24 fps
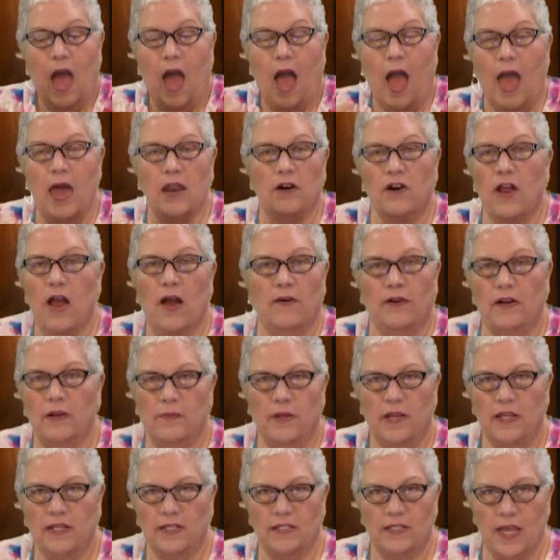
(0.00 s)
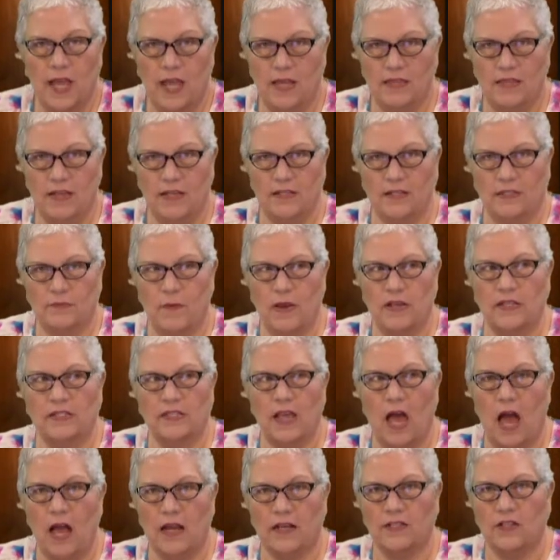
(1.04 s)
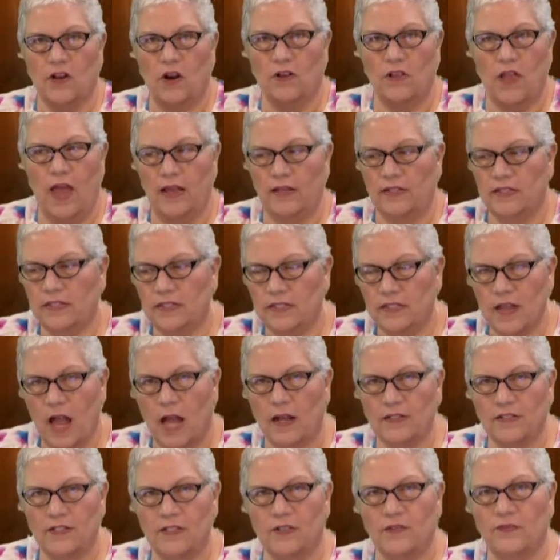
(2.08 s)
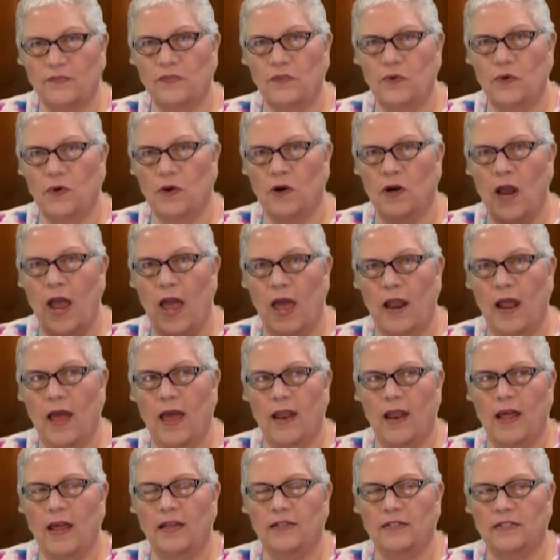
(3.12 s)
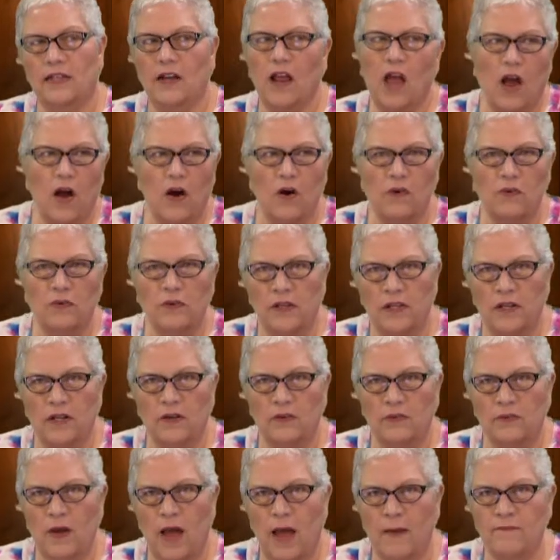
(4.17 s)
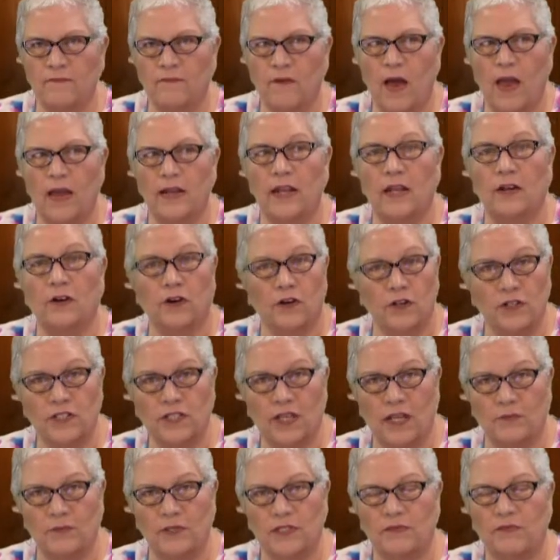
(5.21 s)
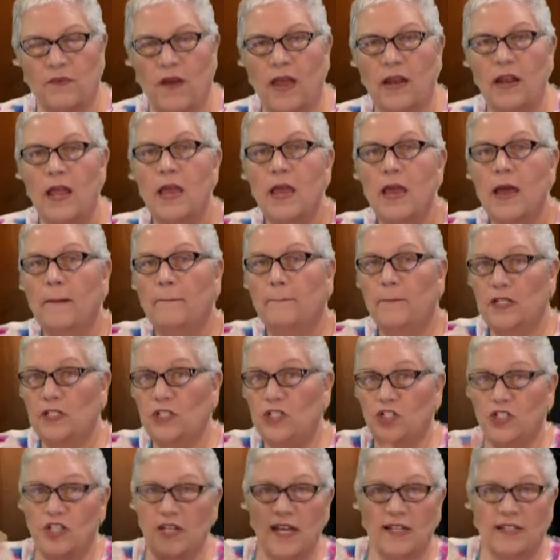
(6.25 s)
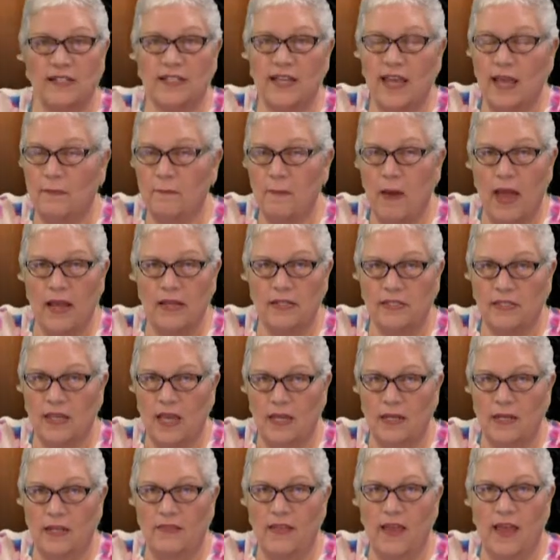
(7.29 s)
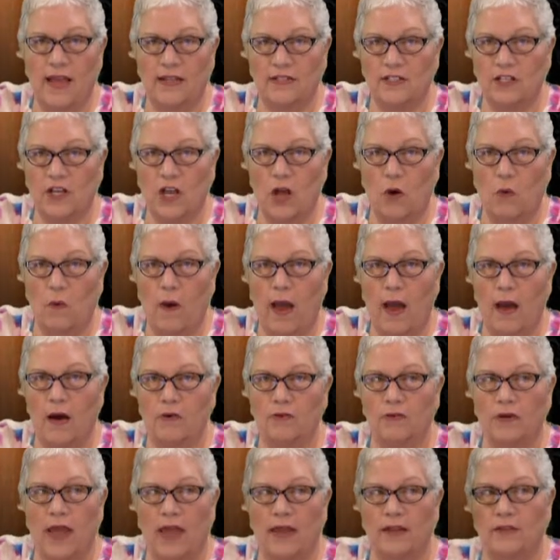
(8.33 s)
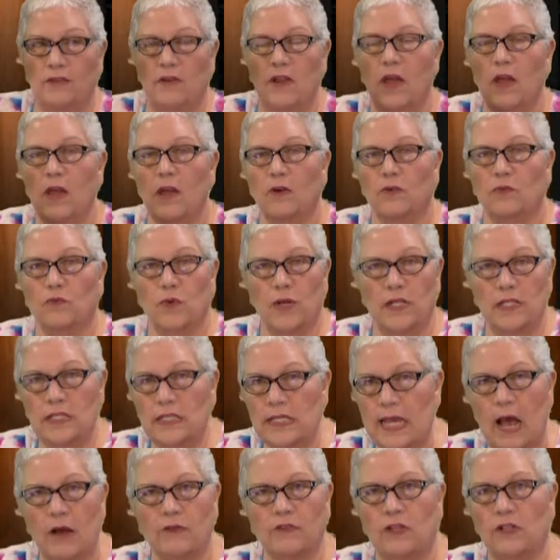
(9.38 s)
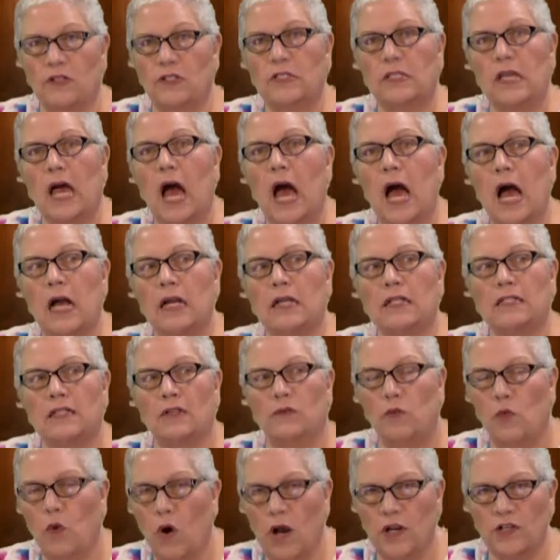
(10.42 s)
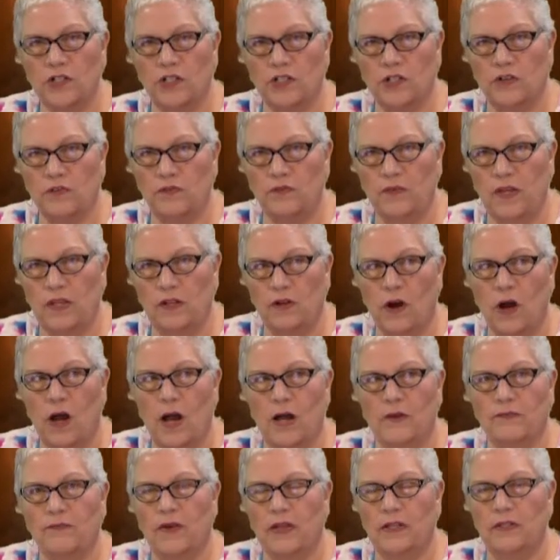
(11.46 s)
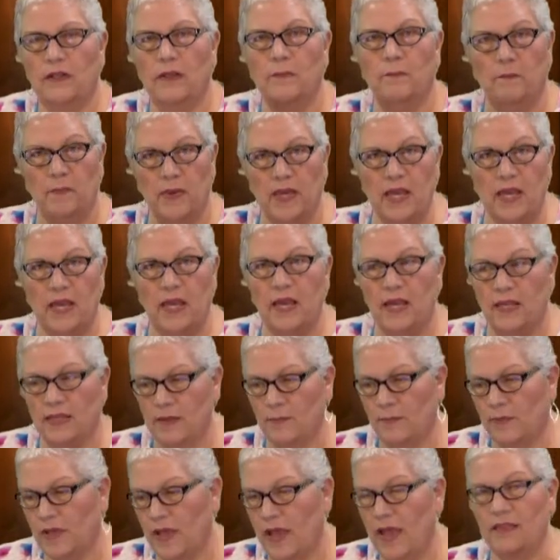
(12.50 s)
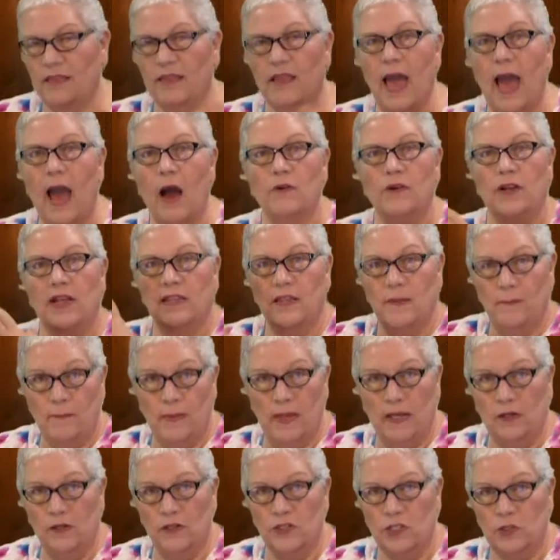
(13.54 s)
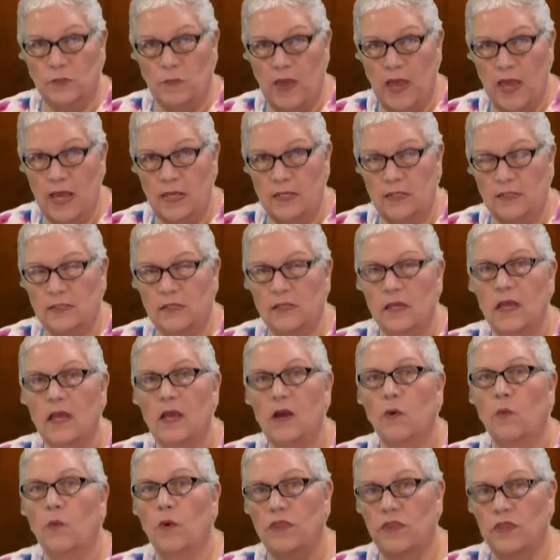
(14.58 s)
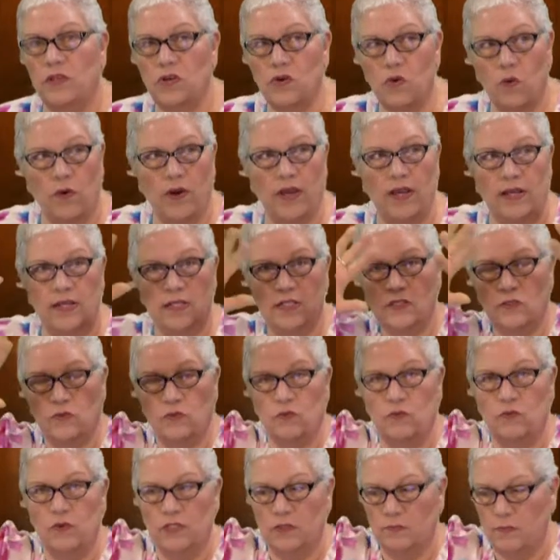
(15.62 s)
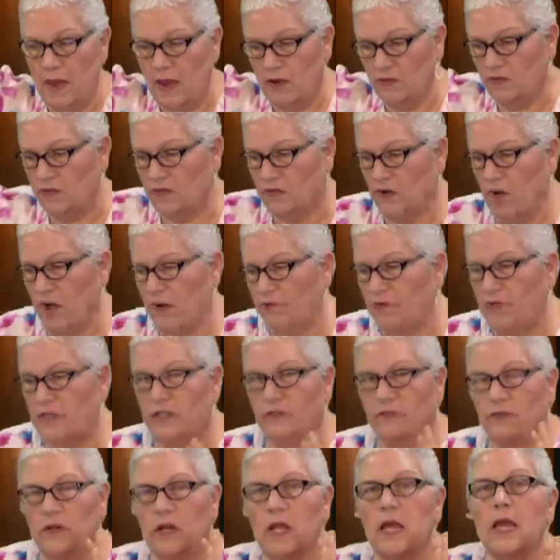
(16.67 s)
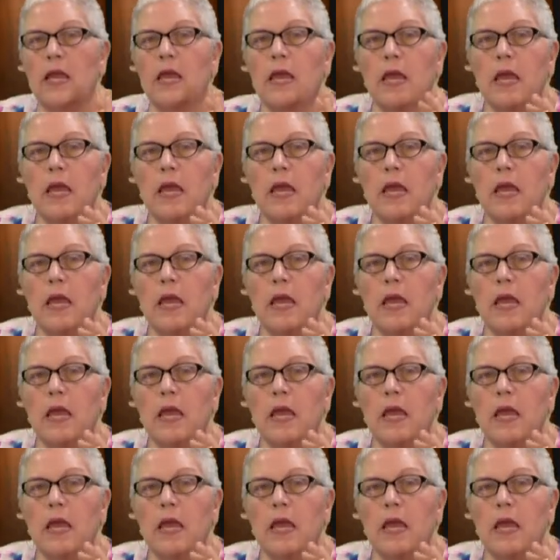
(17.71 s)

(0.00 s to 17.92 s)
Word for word: I don't know how anybody can take this. My socks are like stuck to the floor. And I said, oh, you know, I'm fine. And her son was fine. But she had to take my son, and they had to go out and rinse out their socks and wash their feet off and be in the out in the bigger space where the noise was bouncing off and different.